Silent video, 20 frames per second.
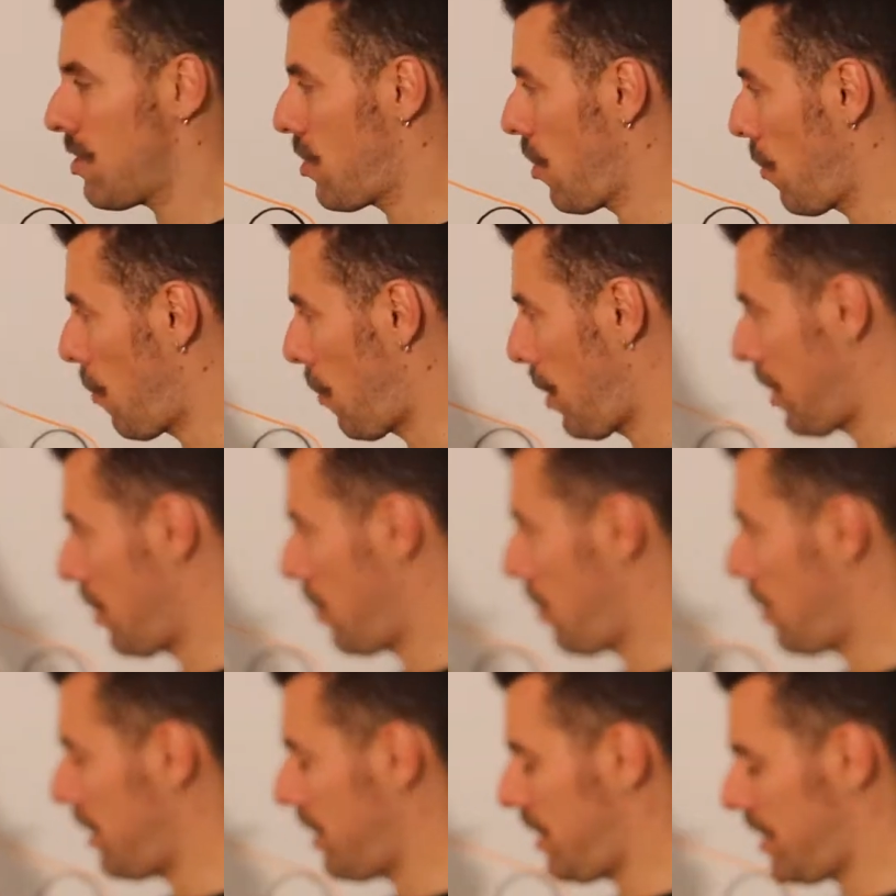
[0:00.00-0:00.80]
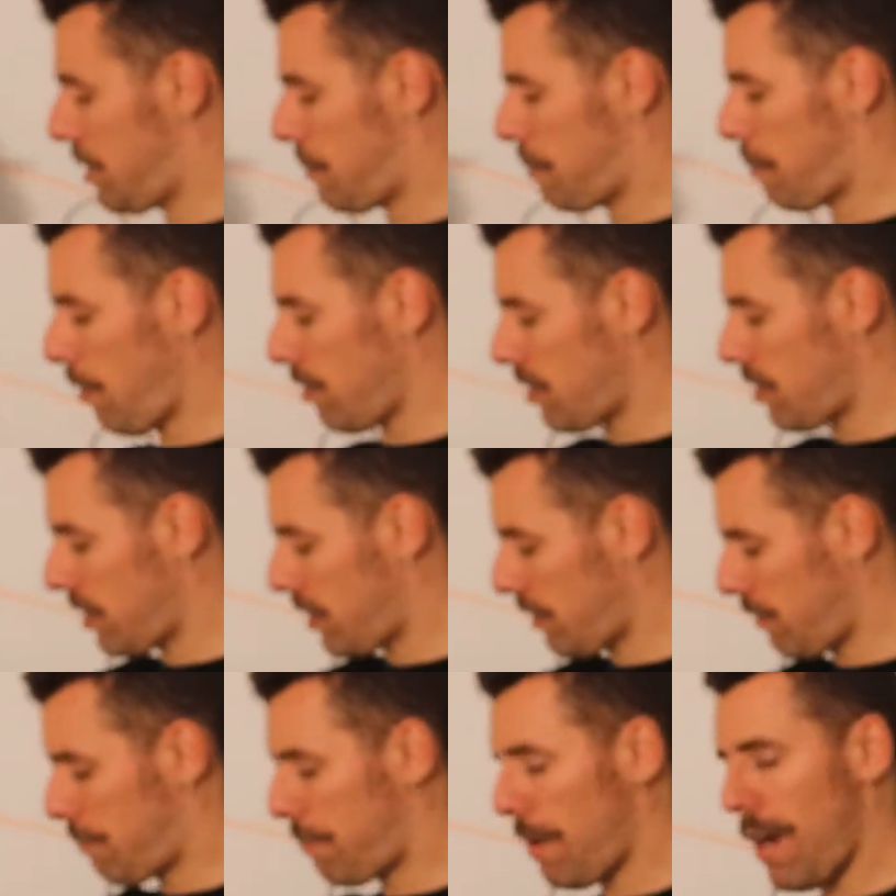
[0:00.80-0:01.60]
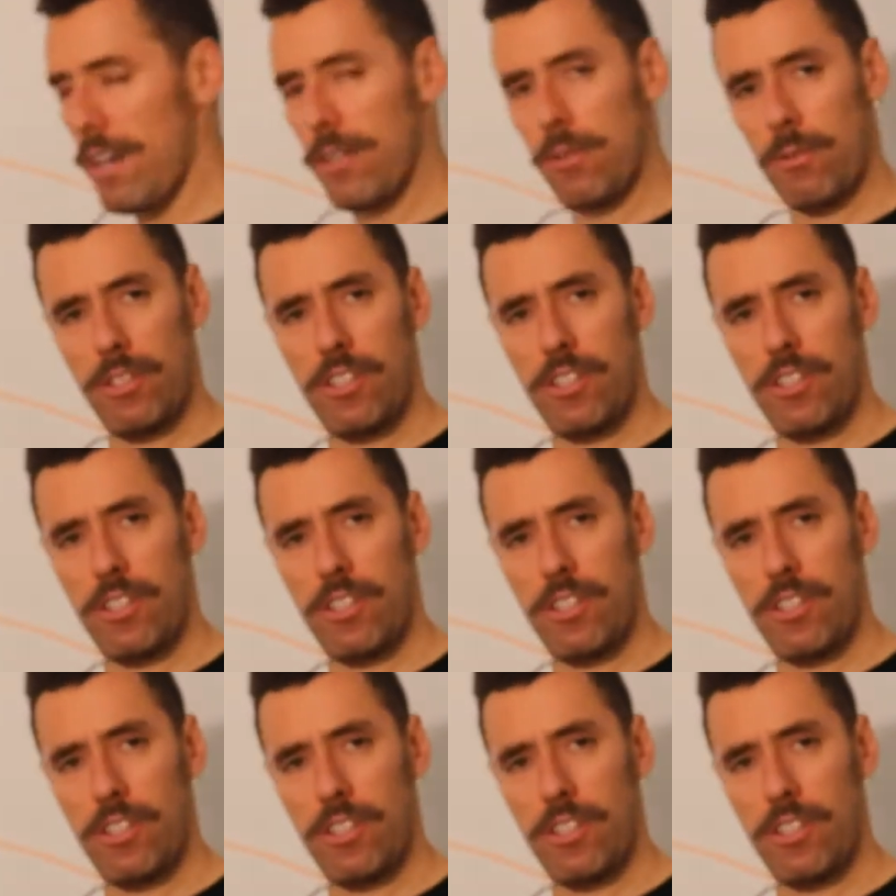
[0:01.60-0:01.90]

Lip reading: So when you're in this positive part,